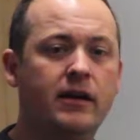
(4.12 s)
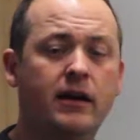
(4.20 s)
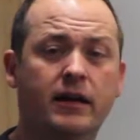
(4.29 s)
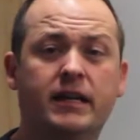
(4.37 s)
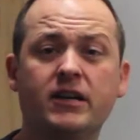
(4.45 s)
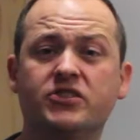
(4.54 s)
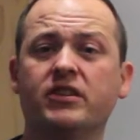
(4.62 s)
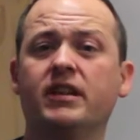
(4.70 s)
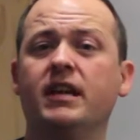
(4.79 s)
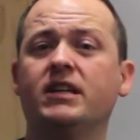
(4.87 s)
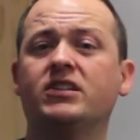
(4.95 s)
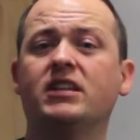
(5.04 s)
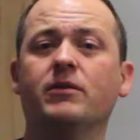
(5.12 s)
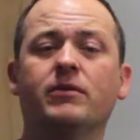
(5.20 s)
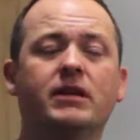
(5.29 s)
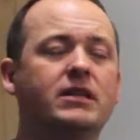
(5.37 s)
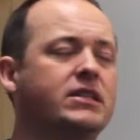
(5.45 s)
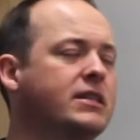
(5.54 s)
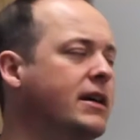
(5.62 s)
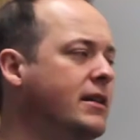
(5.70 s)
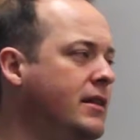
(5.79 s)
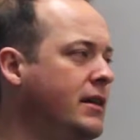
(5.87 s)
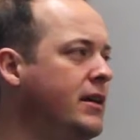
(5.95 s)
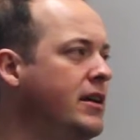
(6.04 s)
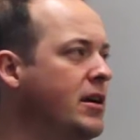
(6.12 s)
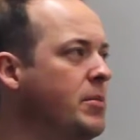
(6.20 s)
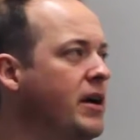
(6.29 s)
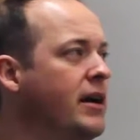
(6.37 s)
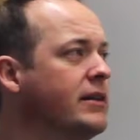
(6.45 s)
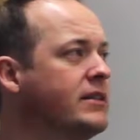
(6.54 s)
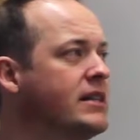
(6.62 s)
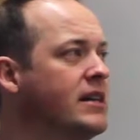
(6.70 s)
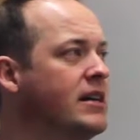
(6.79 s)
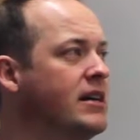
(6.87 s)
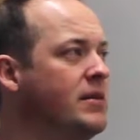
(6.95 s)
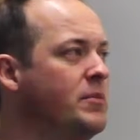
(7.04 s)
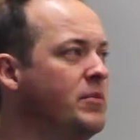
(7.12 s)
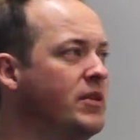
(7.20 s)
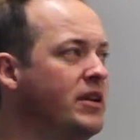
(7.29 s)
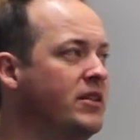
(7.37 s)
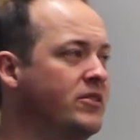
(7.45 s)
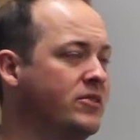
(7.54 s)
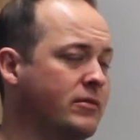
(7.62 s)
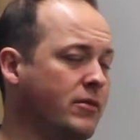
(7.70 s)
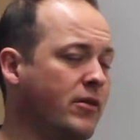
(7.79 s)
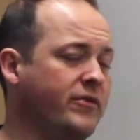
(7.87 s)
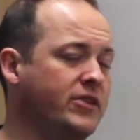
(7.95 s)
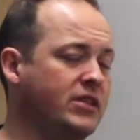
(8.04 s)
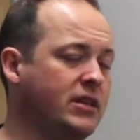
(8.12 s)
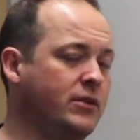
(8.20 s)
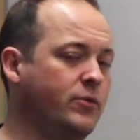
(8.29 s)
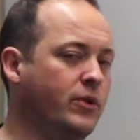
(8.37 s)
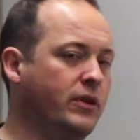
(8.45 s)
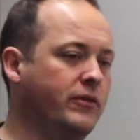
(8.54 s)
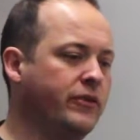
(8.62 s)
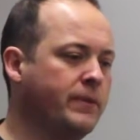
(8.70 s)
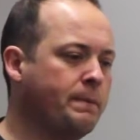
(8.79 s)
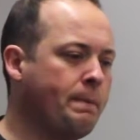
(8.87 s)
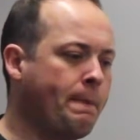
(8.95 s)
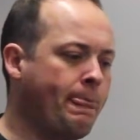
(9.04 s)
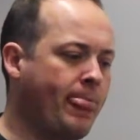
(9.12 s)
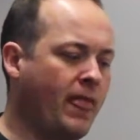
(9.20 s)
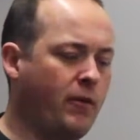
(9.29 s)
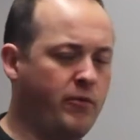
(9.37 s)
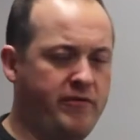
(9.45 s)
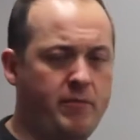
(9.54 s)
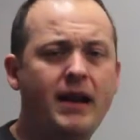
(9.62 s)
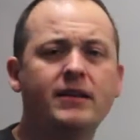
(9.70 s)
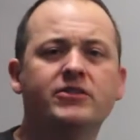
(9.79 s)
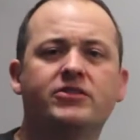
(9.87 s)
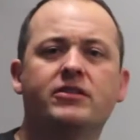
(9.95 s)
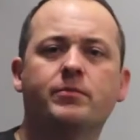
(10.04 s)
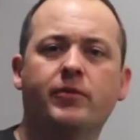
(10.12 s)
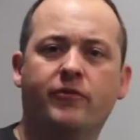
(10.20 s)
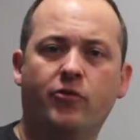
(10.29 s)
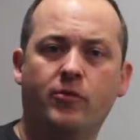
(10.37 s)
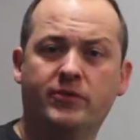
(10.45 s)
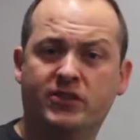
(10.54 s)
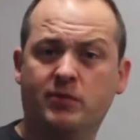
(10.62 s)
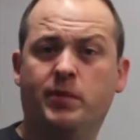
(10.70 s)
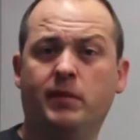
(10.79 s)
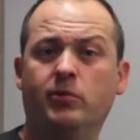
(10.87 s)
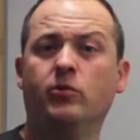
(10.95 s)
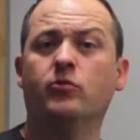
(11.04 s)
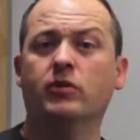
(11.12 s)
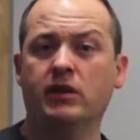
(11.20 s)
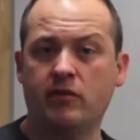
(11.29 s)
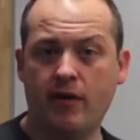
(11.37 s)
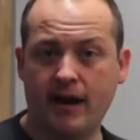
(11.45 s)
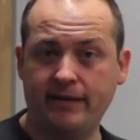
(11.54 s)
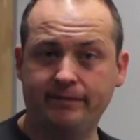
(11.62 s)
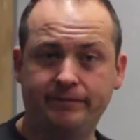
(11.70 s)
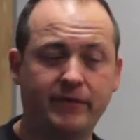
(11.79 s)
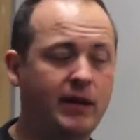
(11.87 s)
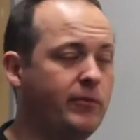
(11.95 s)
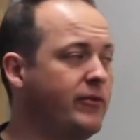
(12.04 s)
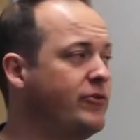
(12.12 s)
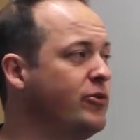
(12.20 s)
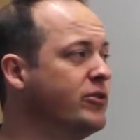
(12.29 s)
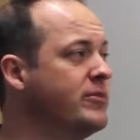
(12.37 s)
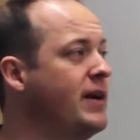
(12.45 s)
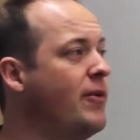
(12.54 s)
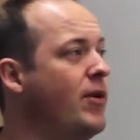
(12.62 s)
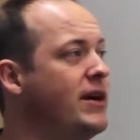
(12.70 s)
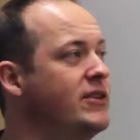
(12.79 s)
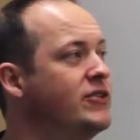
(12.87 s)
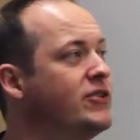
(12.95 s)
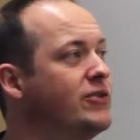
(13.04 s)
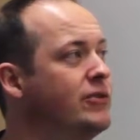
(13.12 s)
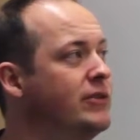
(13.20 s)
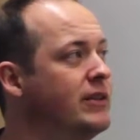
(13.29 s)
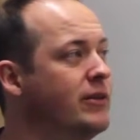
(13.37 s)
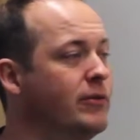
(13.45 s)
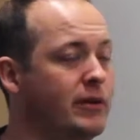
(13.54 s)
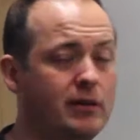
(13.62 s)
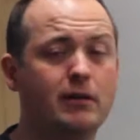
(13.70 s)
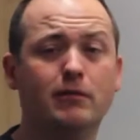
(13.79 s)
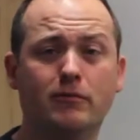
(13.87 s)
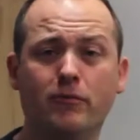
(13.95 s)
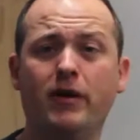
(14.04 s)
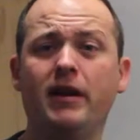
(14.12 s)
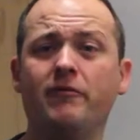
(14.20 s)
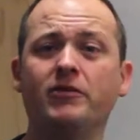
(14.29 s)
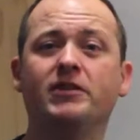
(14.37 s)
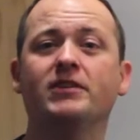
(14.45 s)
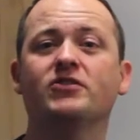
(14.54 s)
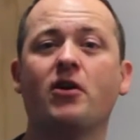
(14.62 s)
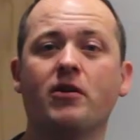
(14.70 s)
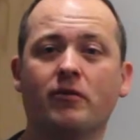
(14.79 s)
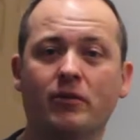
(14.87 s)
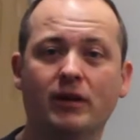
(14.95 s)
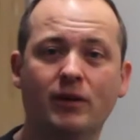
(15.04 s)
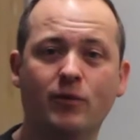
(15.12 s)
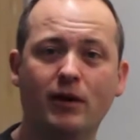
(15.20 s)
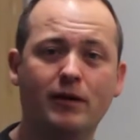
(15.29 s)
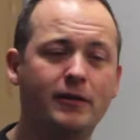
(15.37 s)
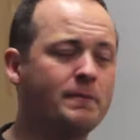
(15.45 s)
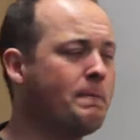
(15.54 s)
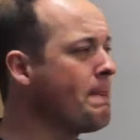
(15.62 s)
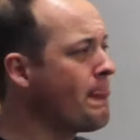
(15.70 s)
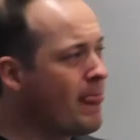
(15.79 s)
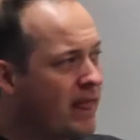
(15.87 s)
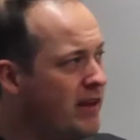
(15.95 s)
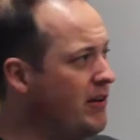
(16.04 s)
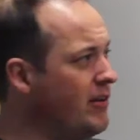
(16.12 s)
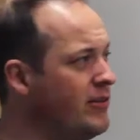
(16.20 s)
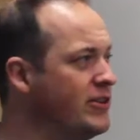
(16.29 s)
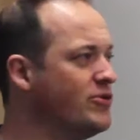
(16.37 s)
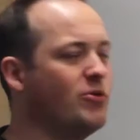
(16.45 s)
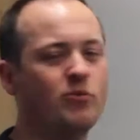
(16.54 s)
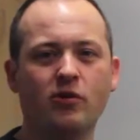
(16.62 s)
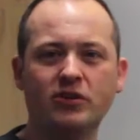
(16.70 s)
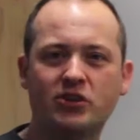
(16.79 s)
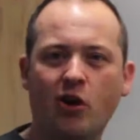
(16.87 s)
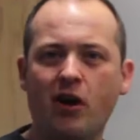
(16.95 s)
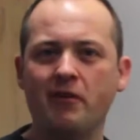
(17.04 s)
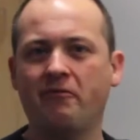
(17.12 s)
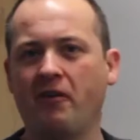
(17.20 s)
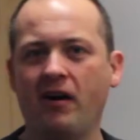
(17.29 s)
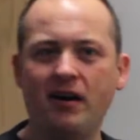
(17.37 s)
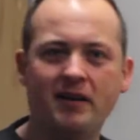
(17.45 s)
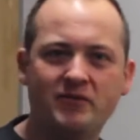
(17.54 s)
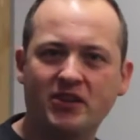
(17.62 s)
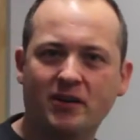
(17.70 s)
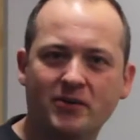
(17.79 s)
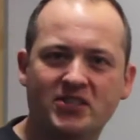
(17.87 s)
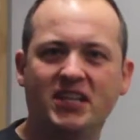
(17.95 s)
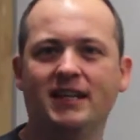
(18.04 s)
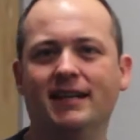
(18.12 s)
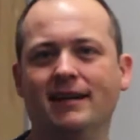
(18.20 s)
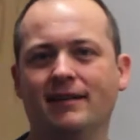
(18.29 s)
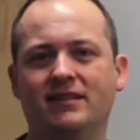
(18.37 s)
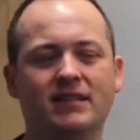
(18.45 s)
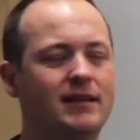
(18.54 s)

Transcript: Okay, so the next thing we need to start thinking about is obviously we've managed the performance of the people who are really great, and we've talked about ways to deal with, when everything's going really well, there's rewards, high fives, we're sending out,